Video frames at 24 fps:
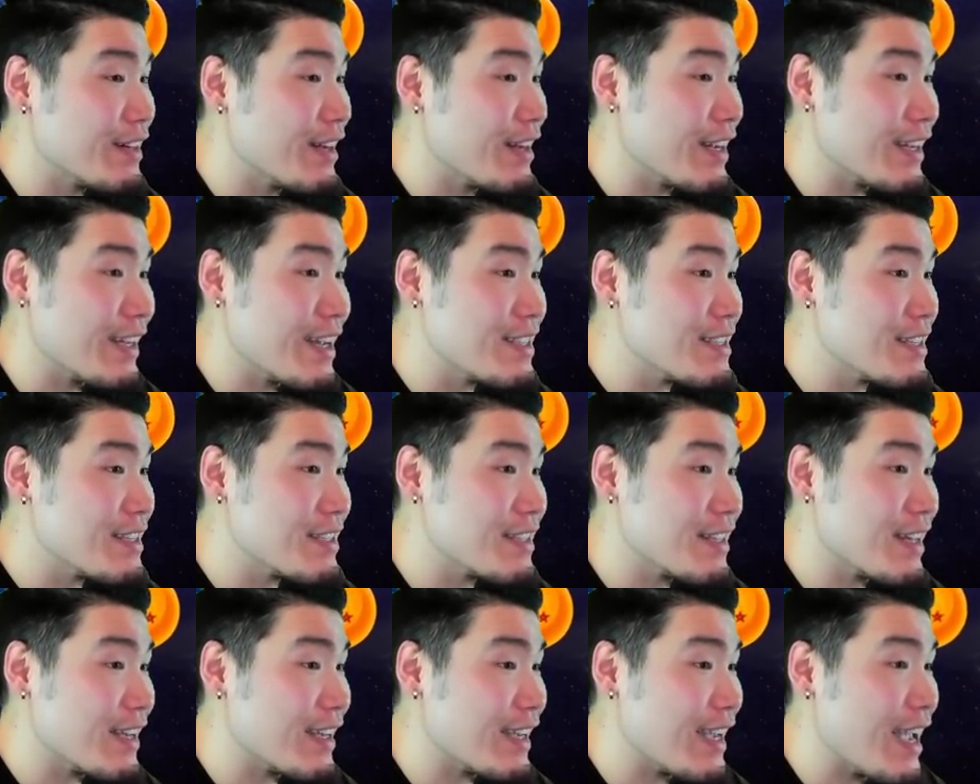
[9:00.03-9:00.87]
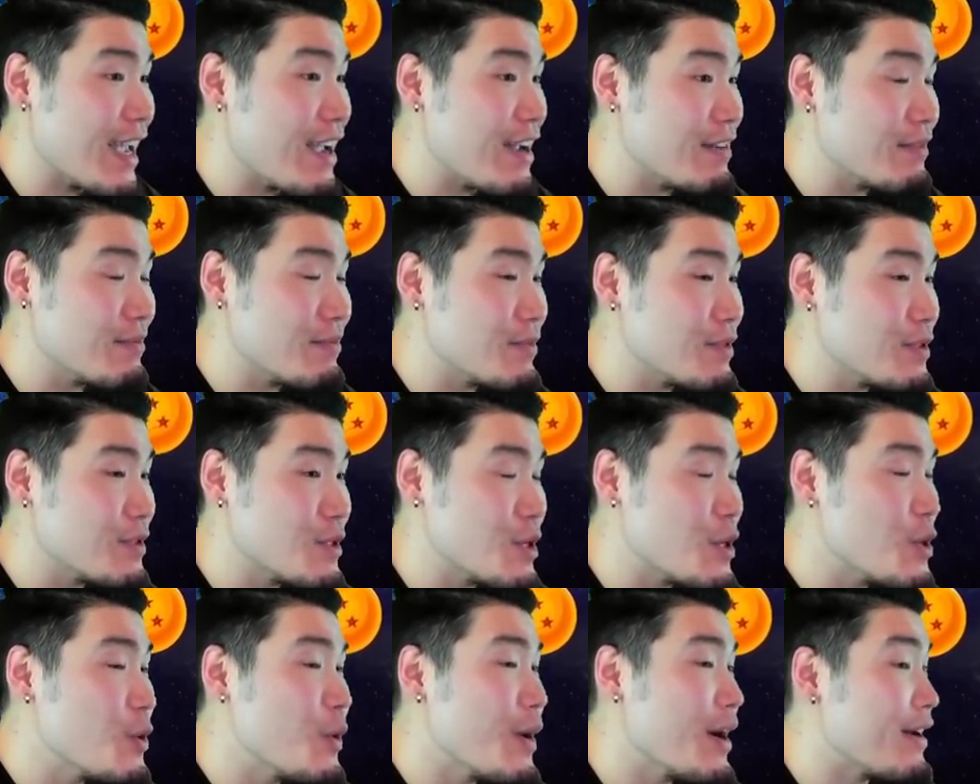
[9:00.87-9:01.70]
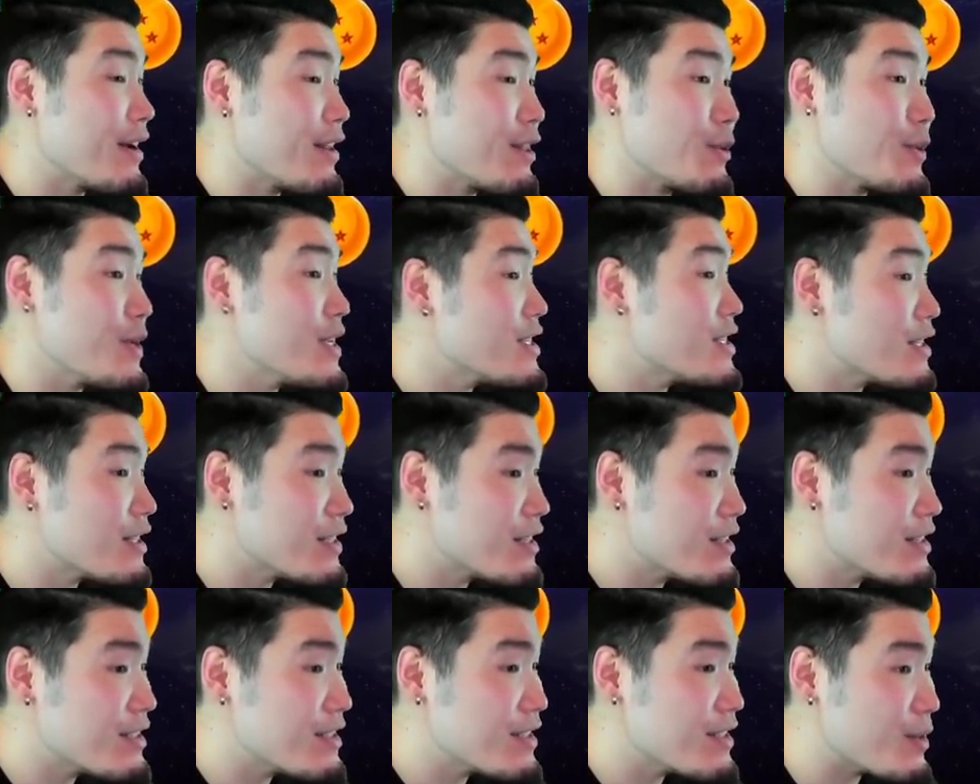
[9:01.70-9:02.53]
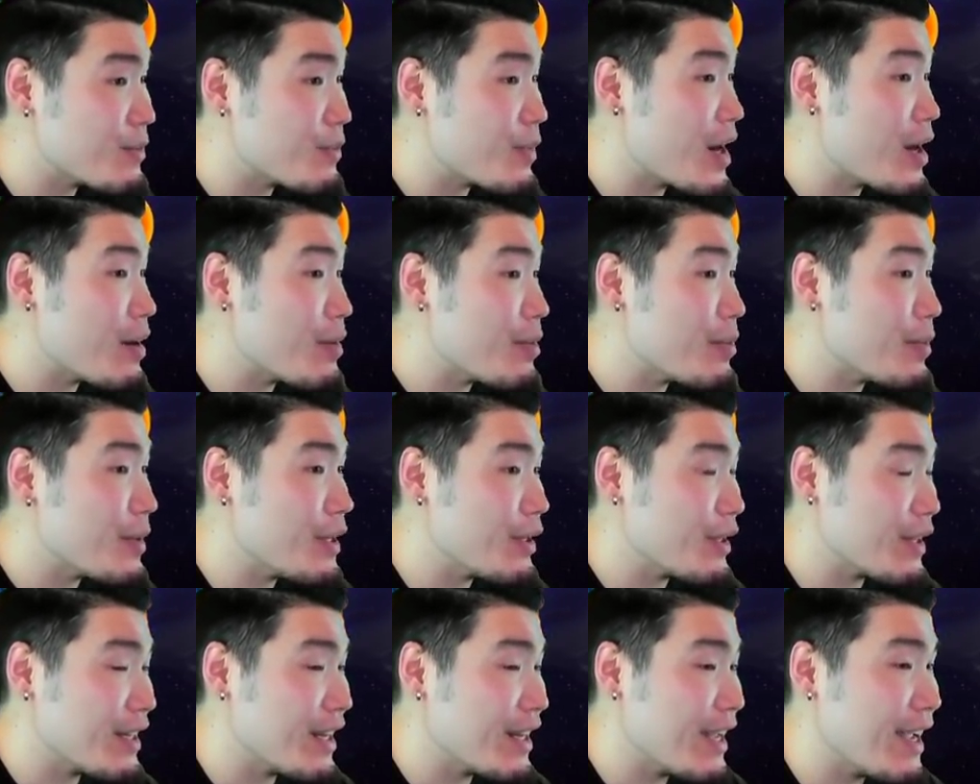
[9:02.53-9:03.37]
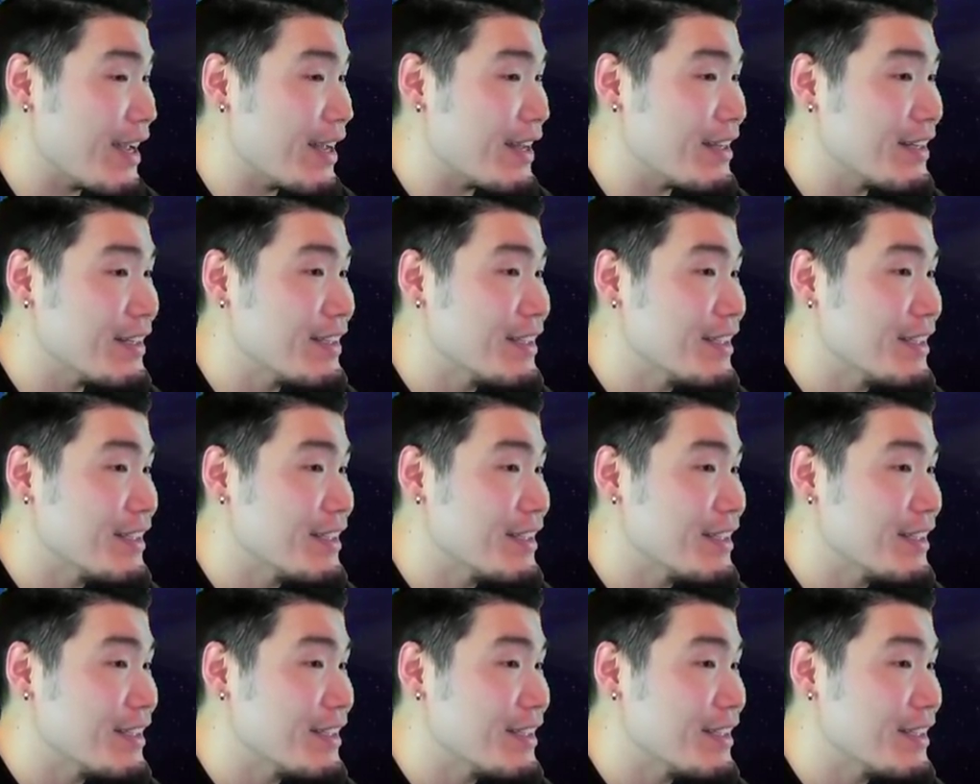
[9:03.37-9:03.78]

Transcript: I guess it's like eh, two out of three turns, you're probably looking at